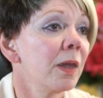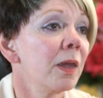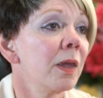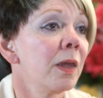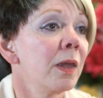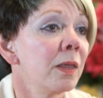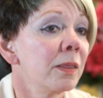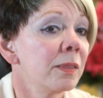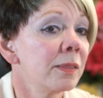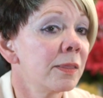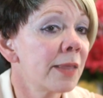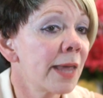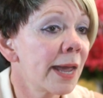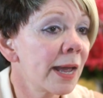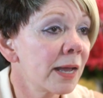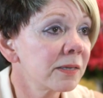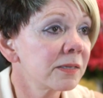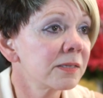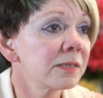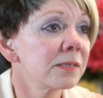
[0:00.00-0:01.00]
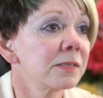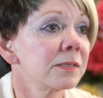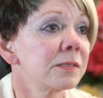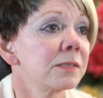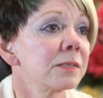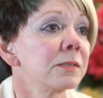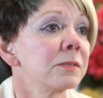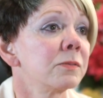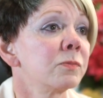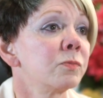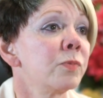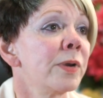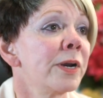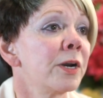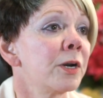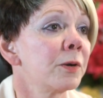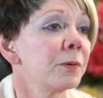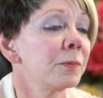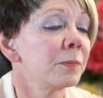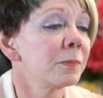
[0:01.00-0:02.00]
And that's
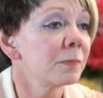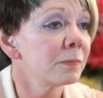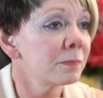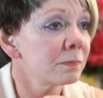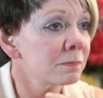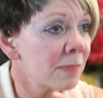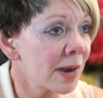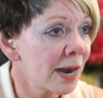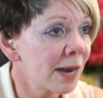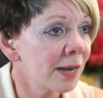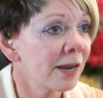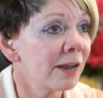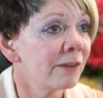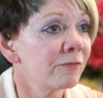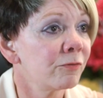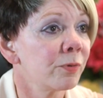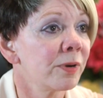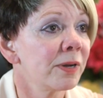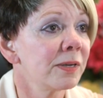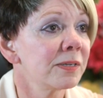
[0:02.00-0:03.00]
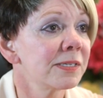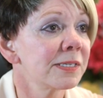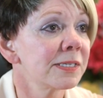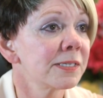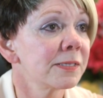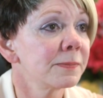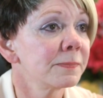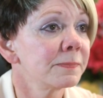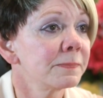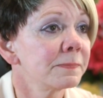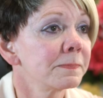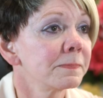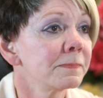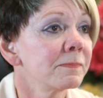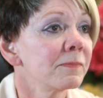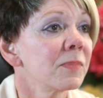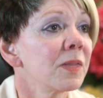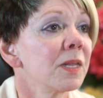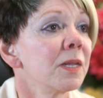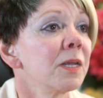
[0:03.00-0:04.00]
where my life was.
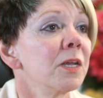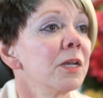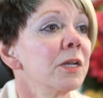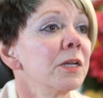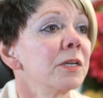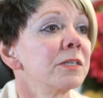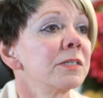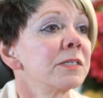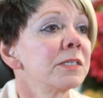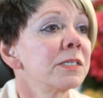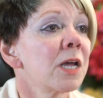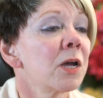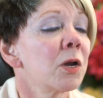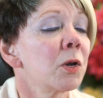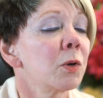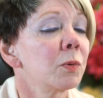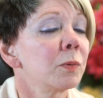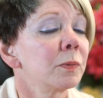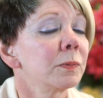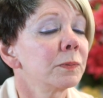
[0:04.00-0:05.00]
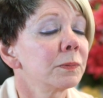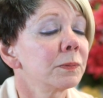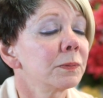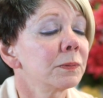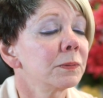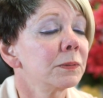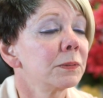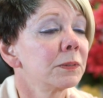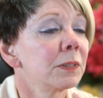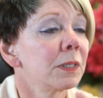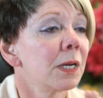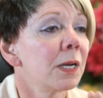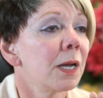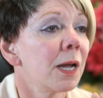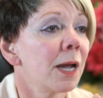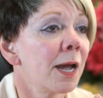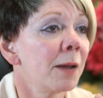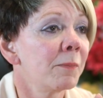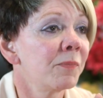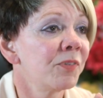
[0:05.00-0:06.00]
So
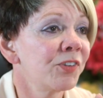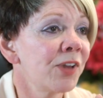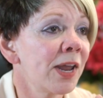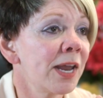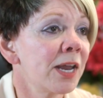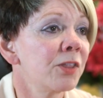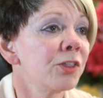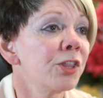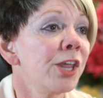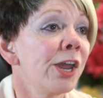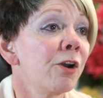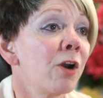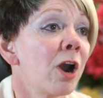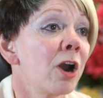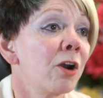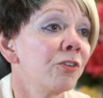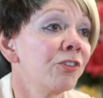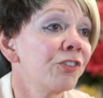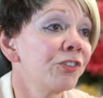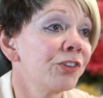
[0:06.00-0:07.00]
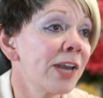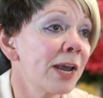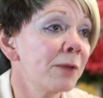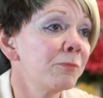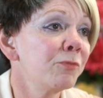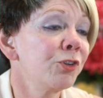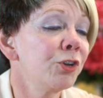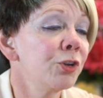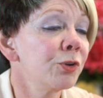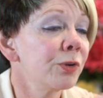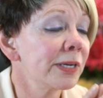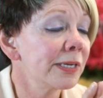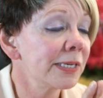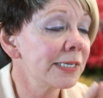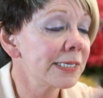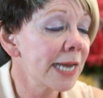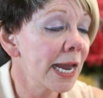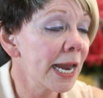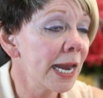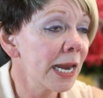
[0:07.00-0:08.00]
I'm saying there are steps you
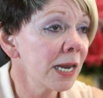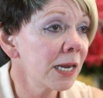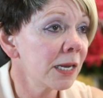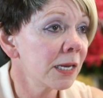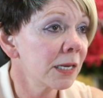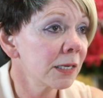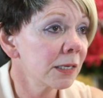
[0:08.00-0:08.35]
can take.